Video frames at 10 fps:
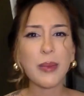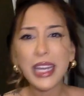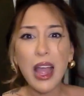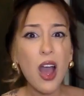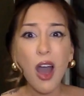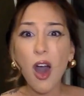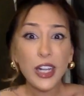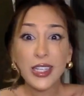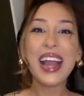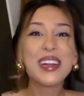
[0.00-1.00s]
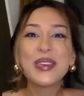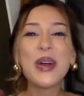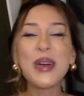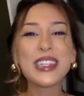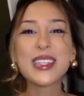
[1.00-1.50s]
I'm like, honestly, I don't
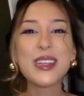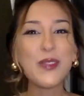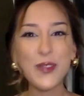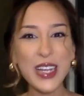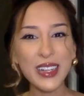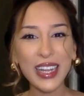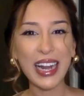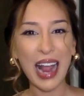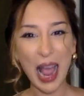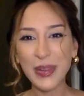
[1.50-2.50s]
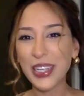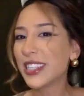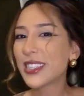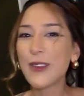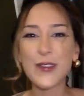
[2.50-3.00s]
know. It doesn't feel like it happened. It
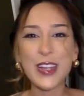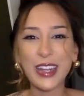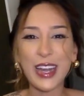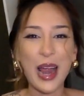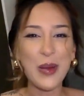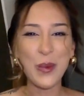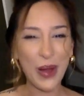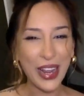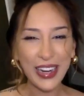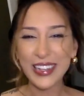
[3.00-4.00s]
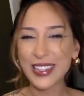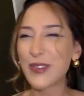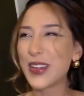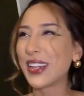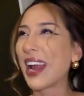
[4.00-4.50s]
doesn't feel like I won. It
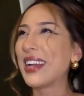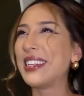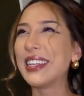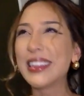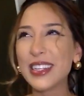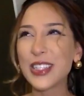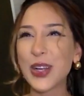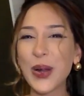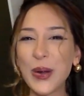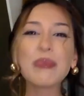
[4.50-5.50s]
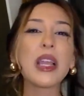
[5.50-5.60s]
doesn't feel like I did the show.